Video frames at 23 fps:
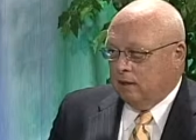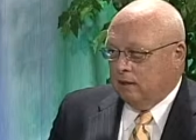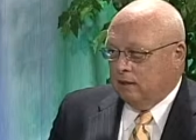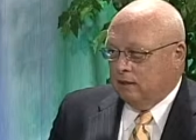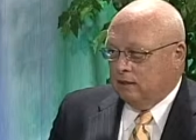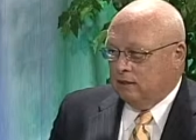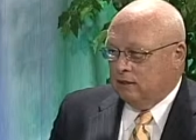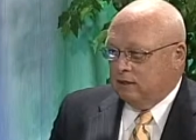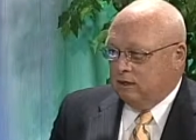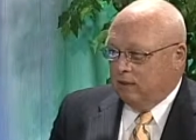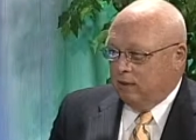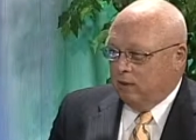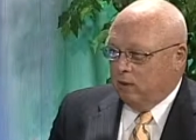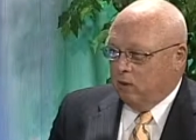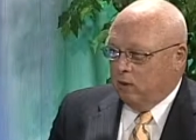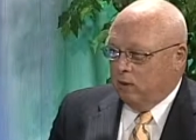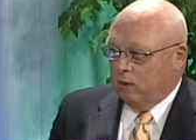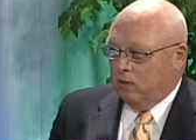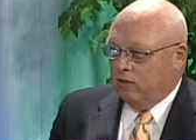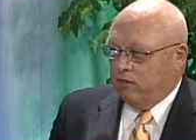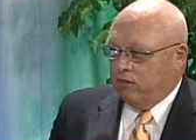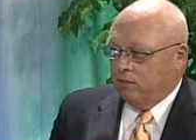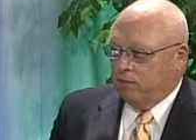stay
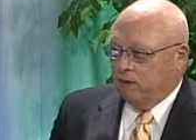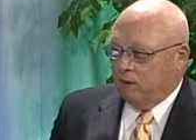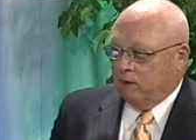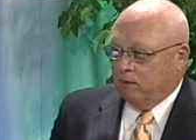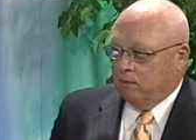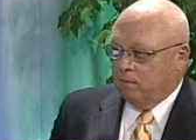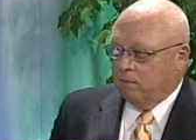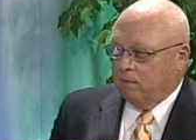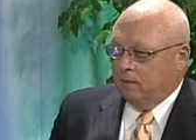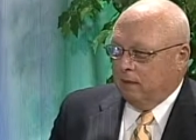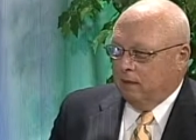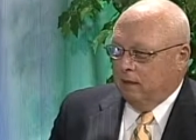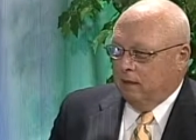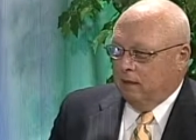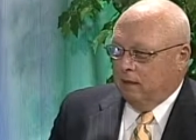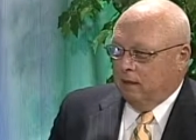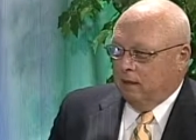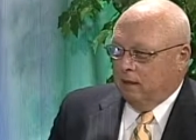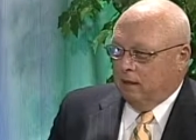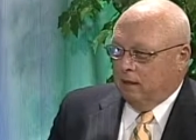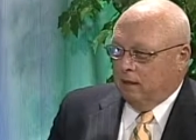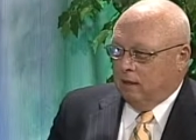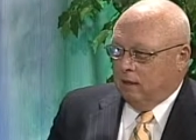with them
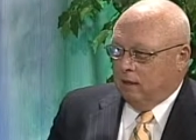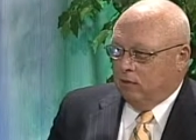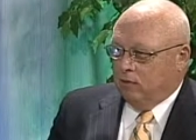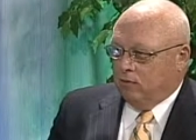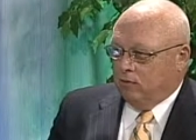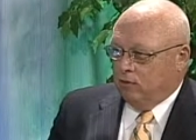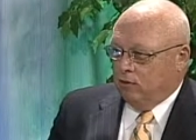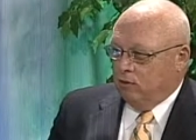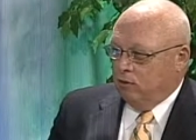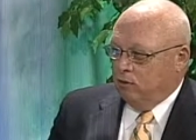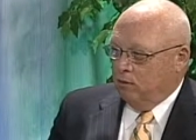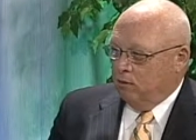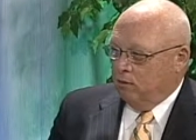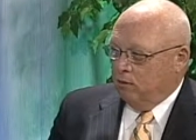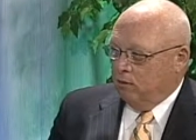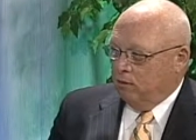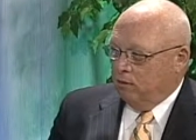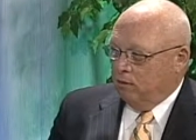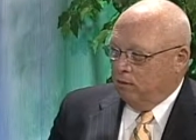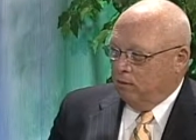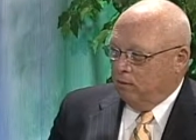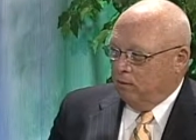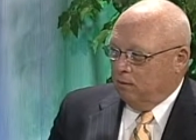
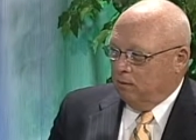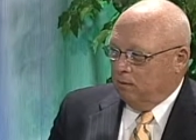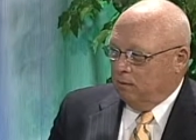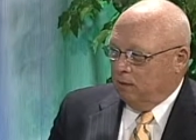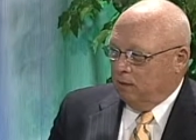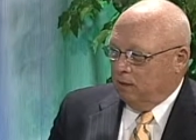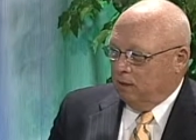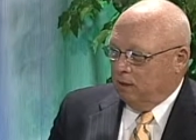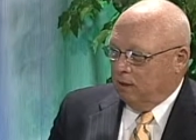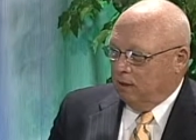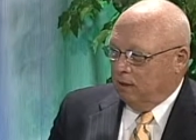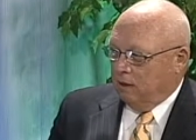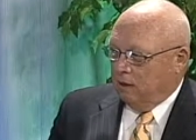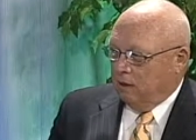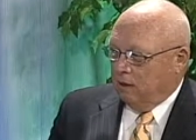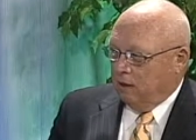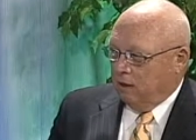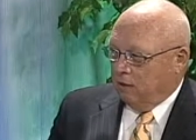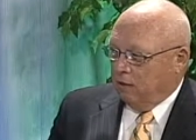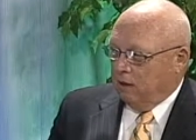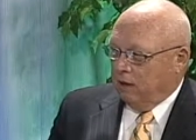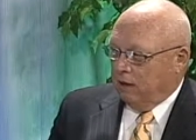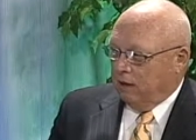through the
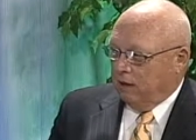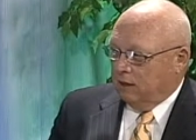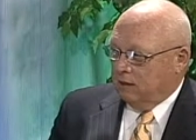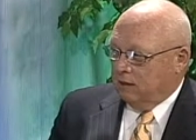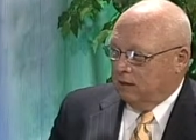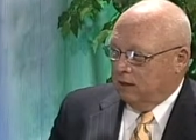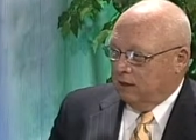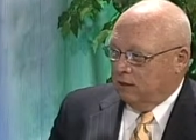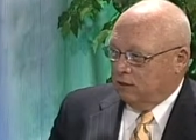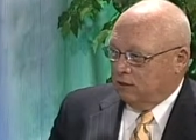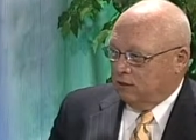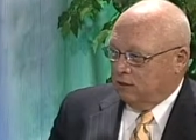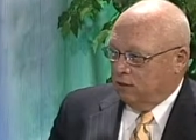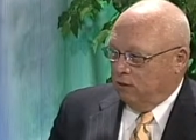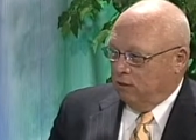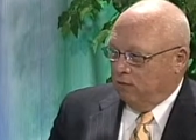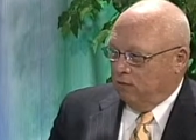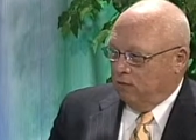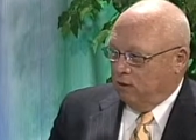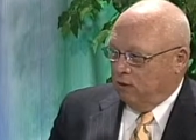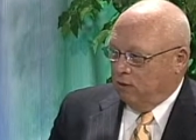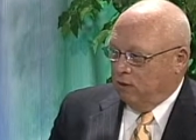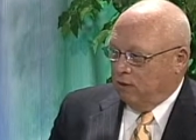internet and so
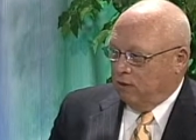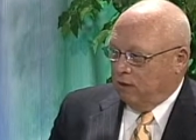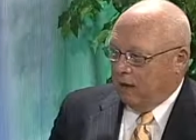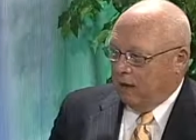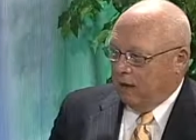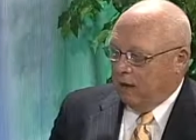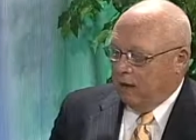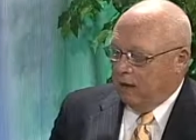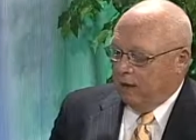forth.